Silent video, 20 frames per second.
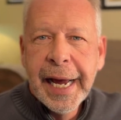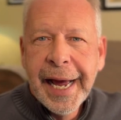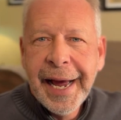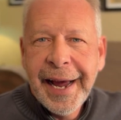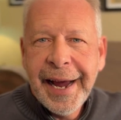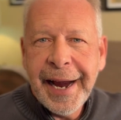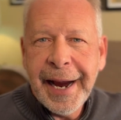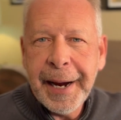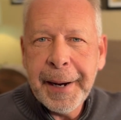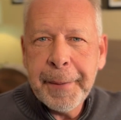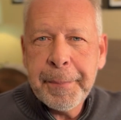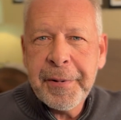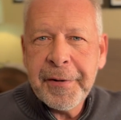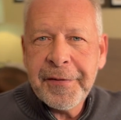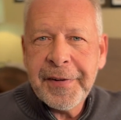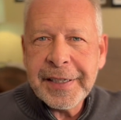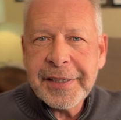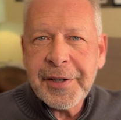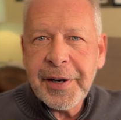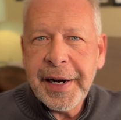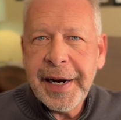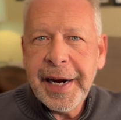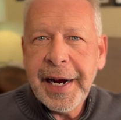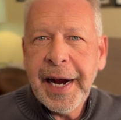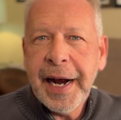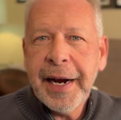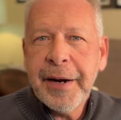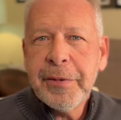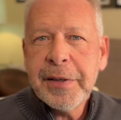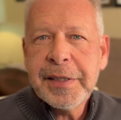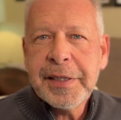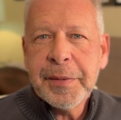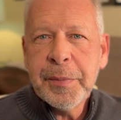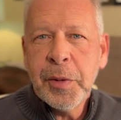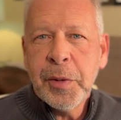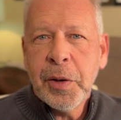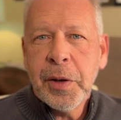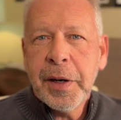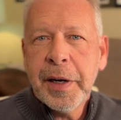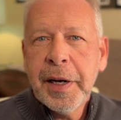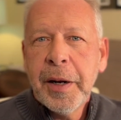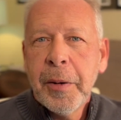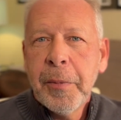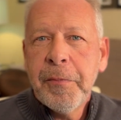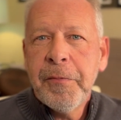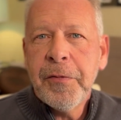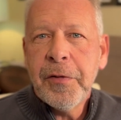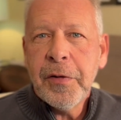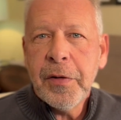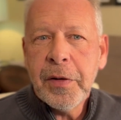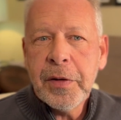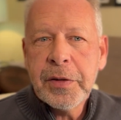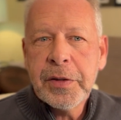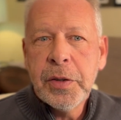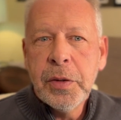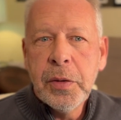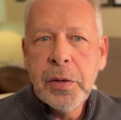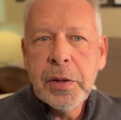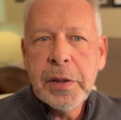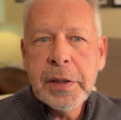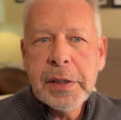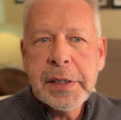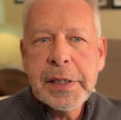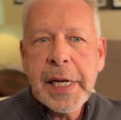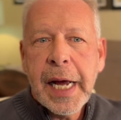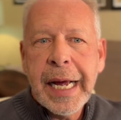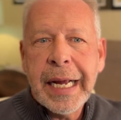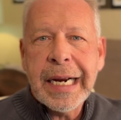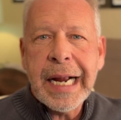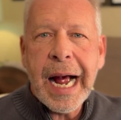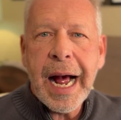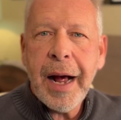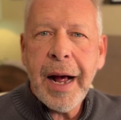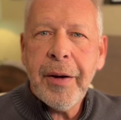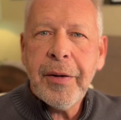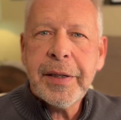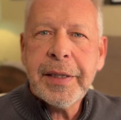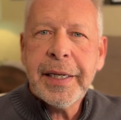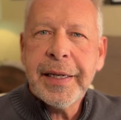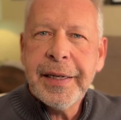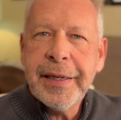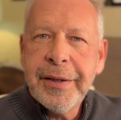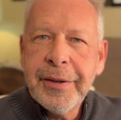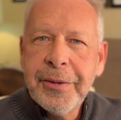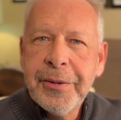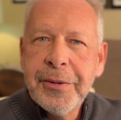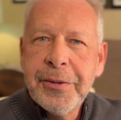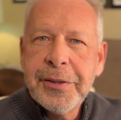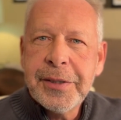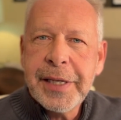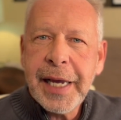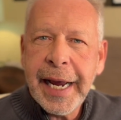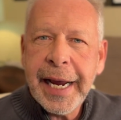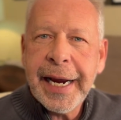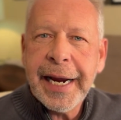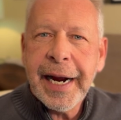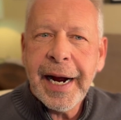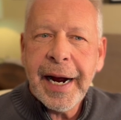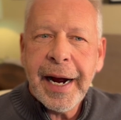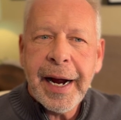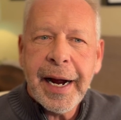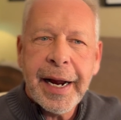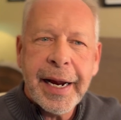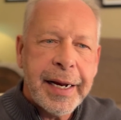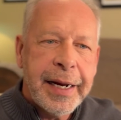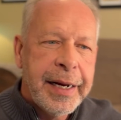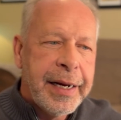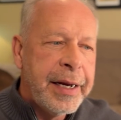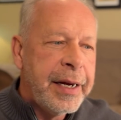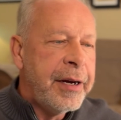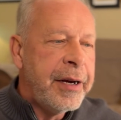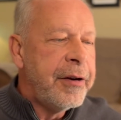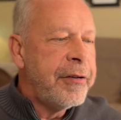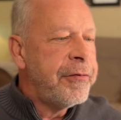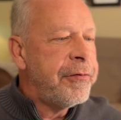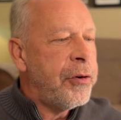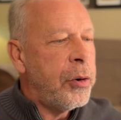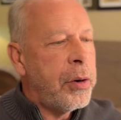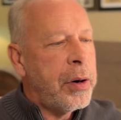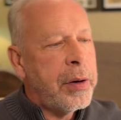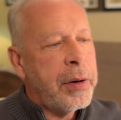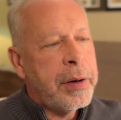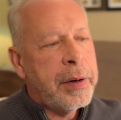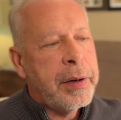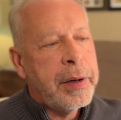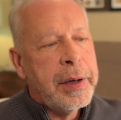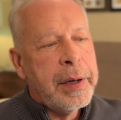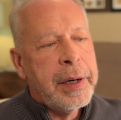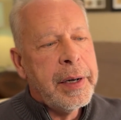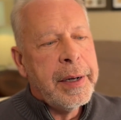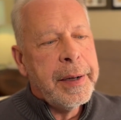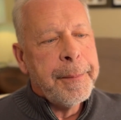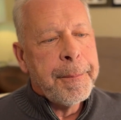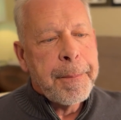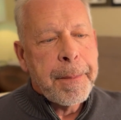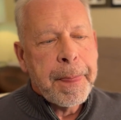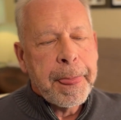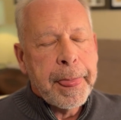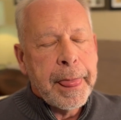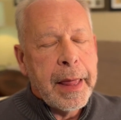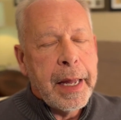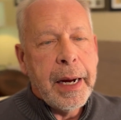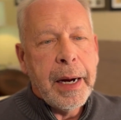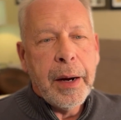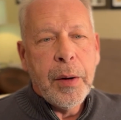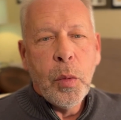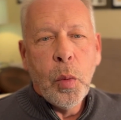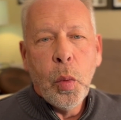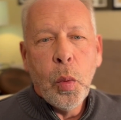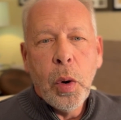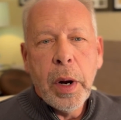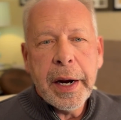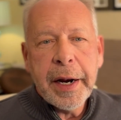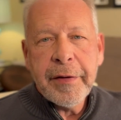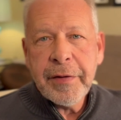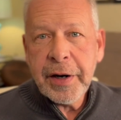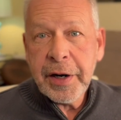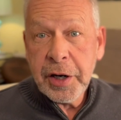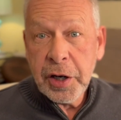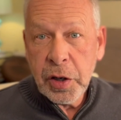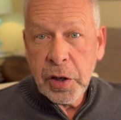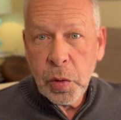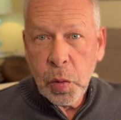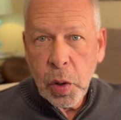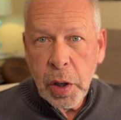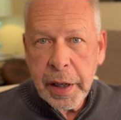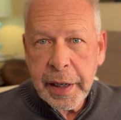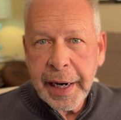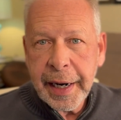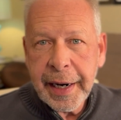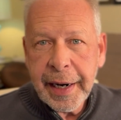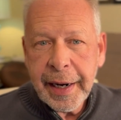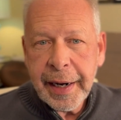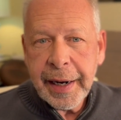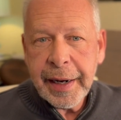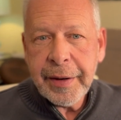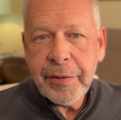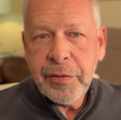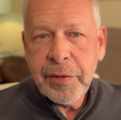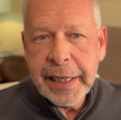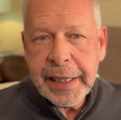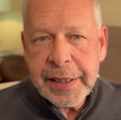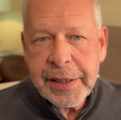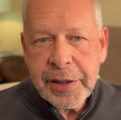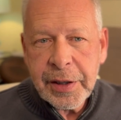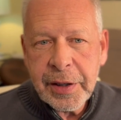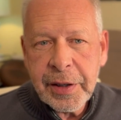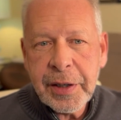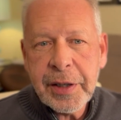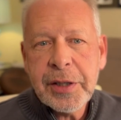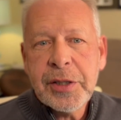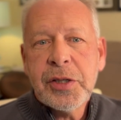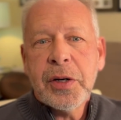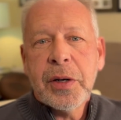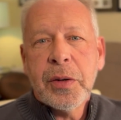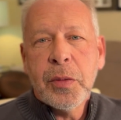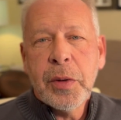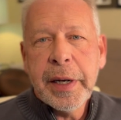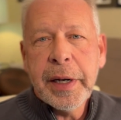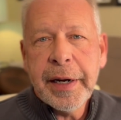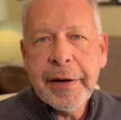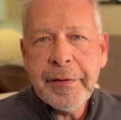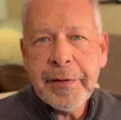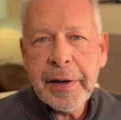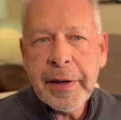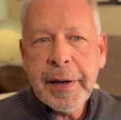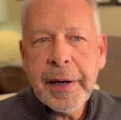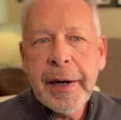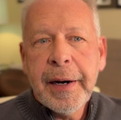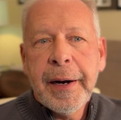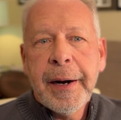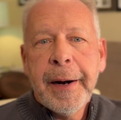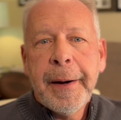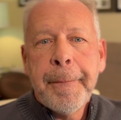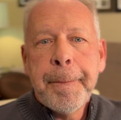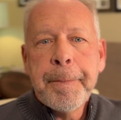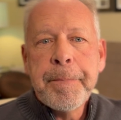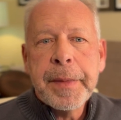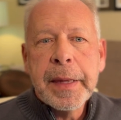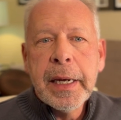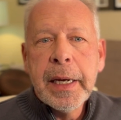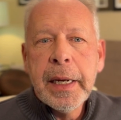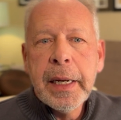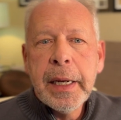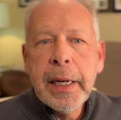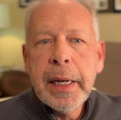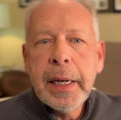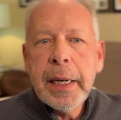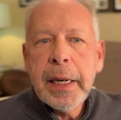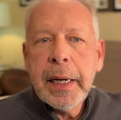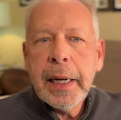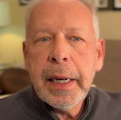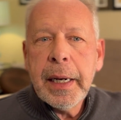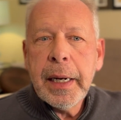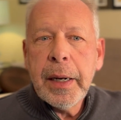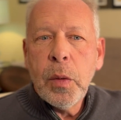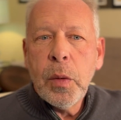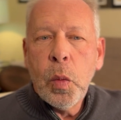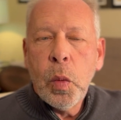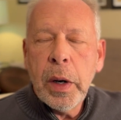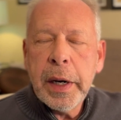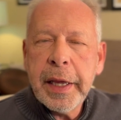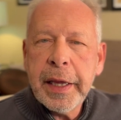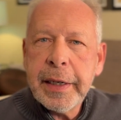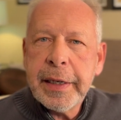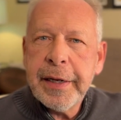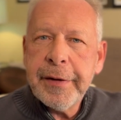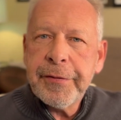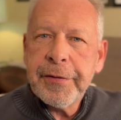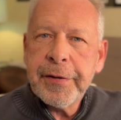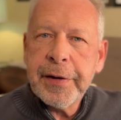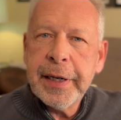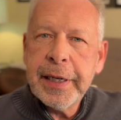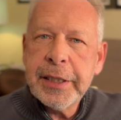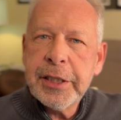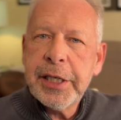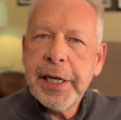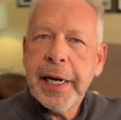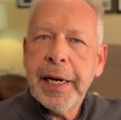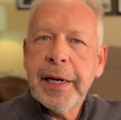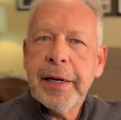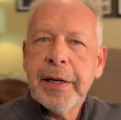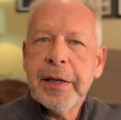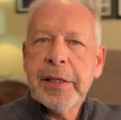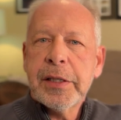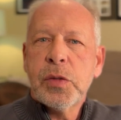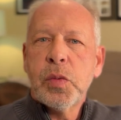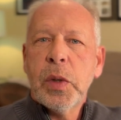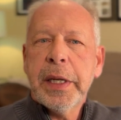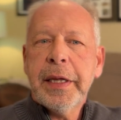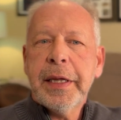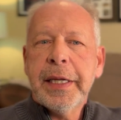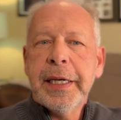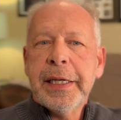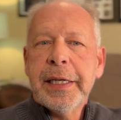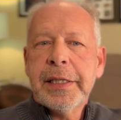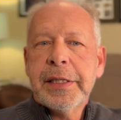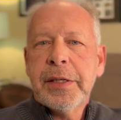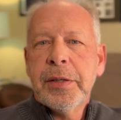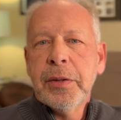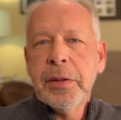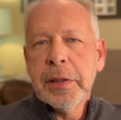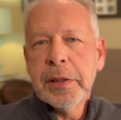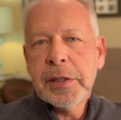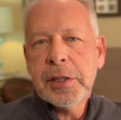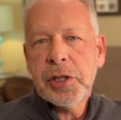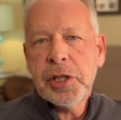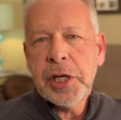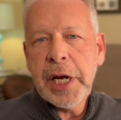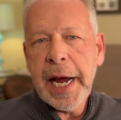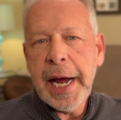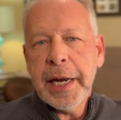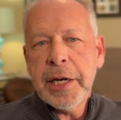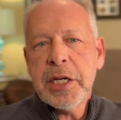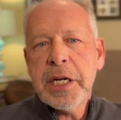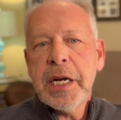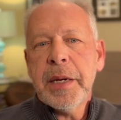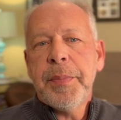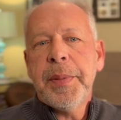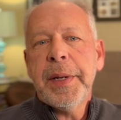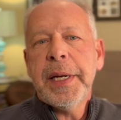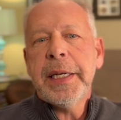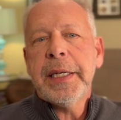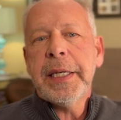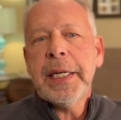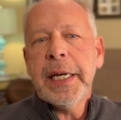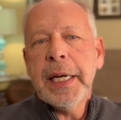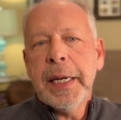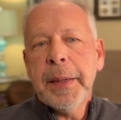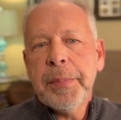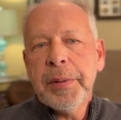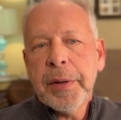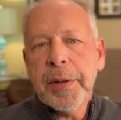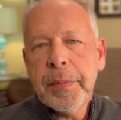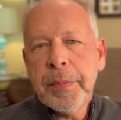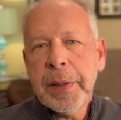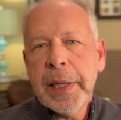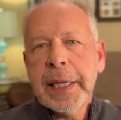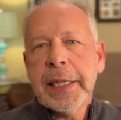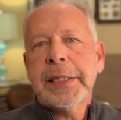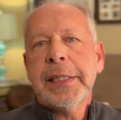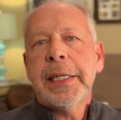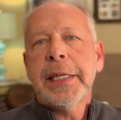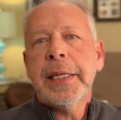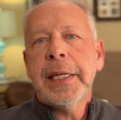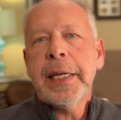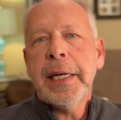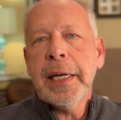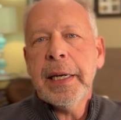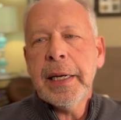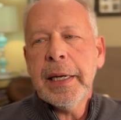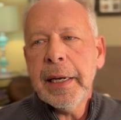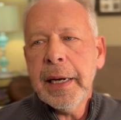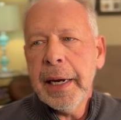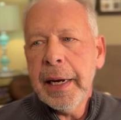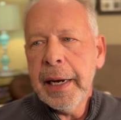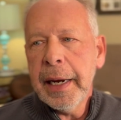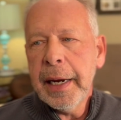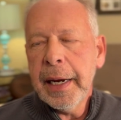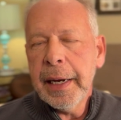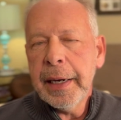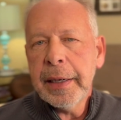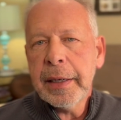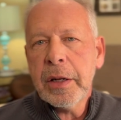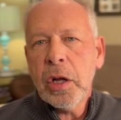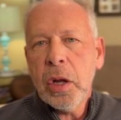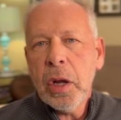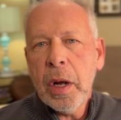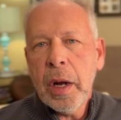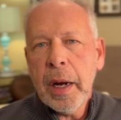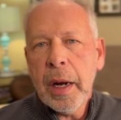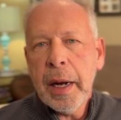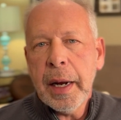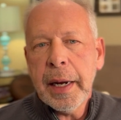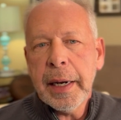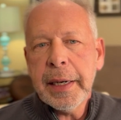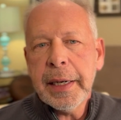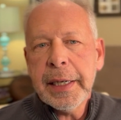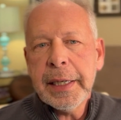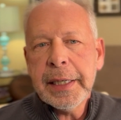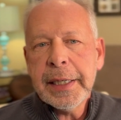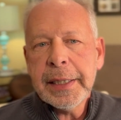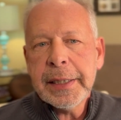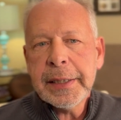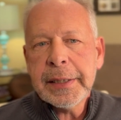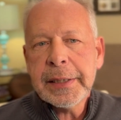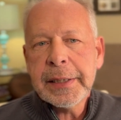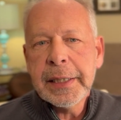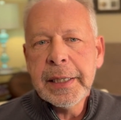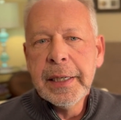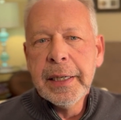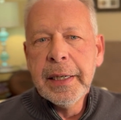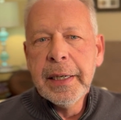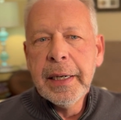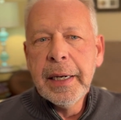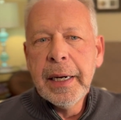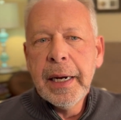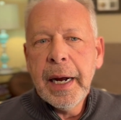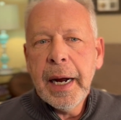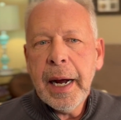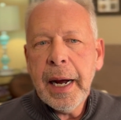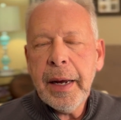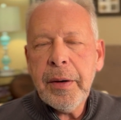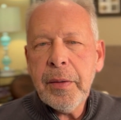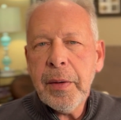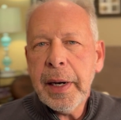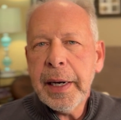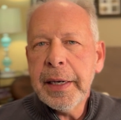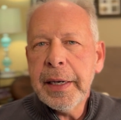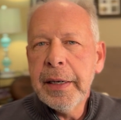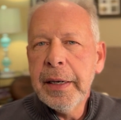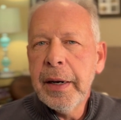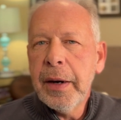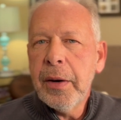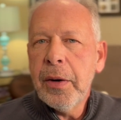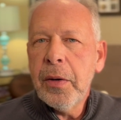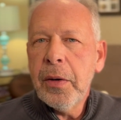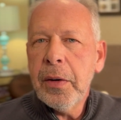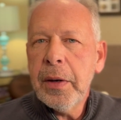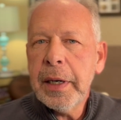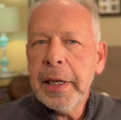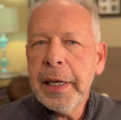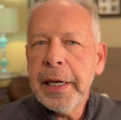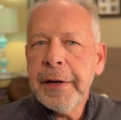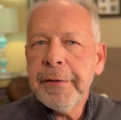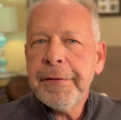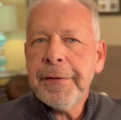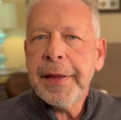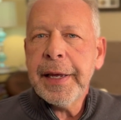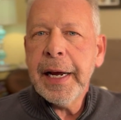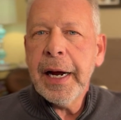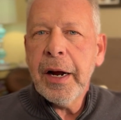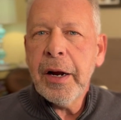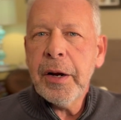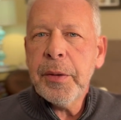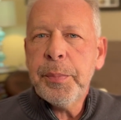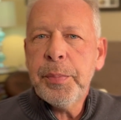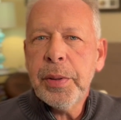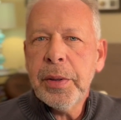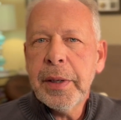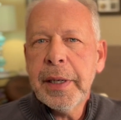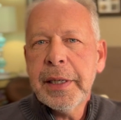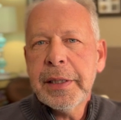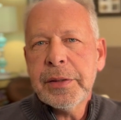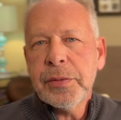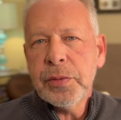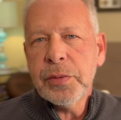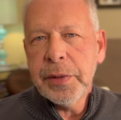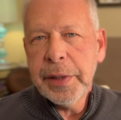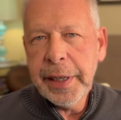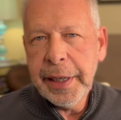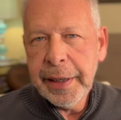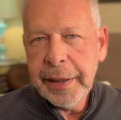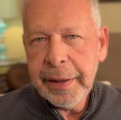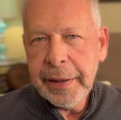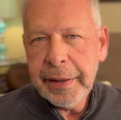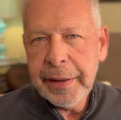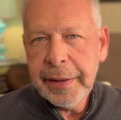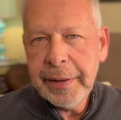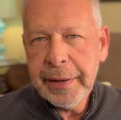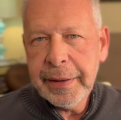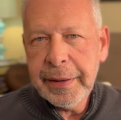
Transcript: Hey, Professor AI with some more helpful tools on how to use AI for whatever you're working on, research or whatever. One of the differentiators with these tools, Chat GPT, Perplexity, and Claude, is how do I know if the output is real?